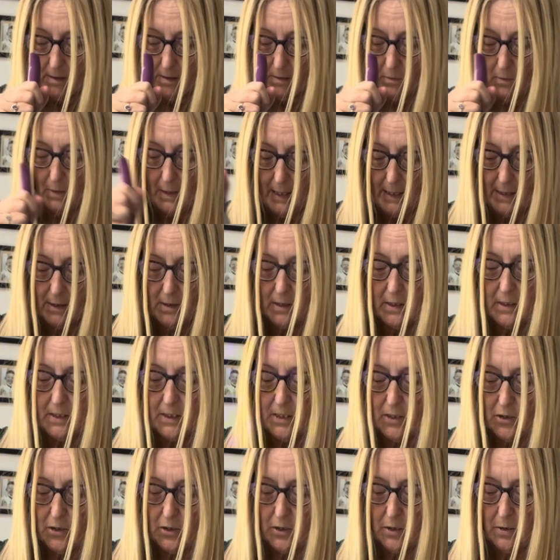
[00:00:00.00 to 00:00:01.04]
Why can't
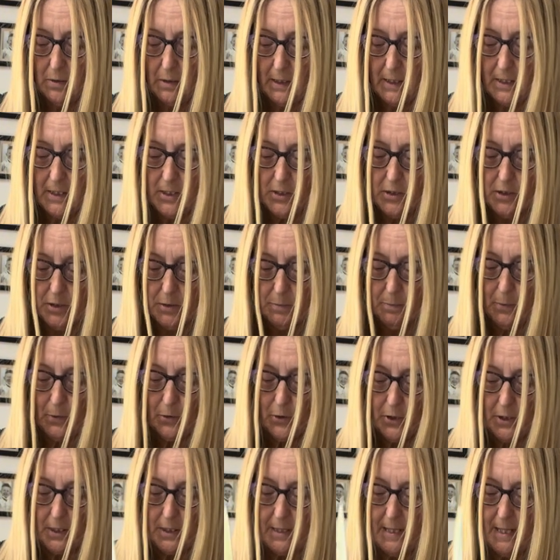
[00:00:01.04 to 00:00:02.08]
it just, can you just push
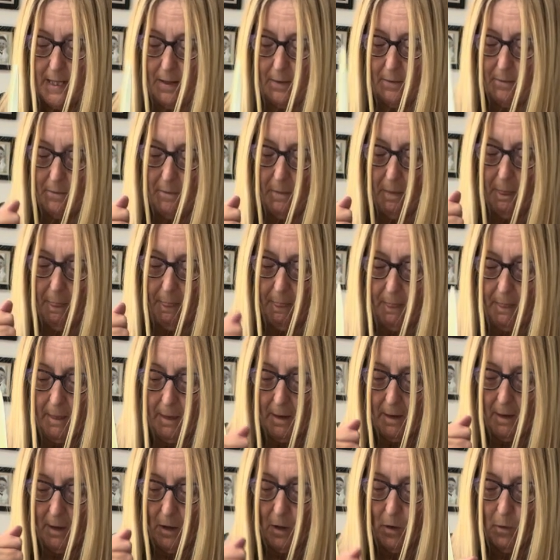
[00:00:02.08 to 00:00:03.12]
it down?
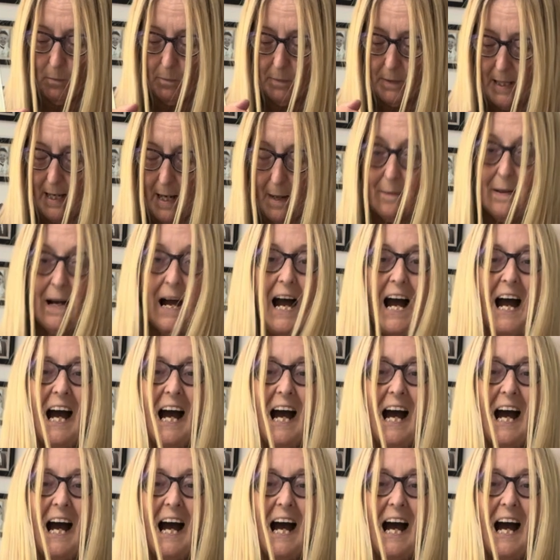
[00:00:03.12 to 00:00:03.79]
Oh, yeah.